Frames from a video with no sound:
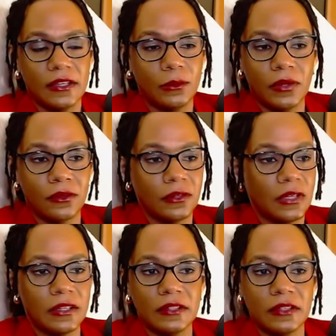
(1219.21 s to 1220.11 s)
Whether
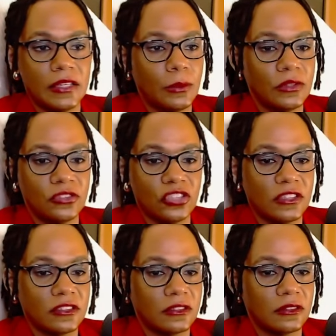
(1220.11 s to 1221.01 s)
it was
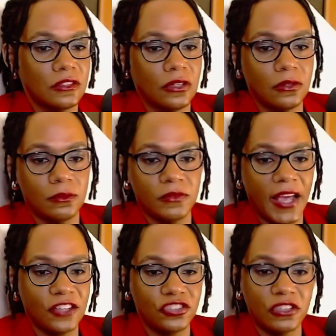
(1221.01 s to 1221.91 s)
just, you know,
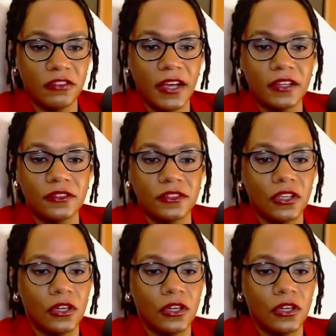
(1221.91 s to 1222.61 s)
dashing around,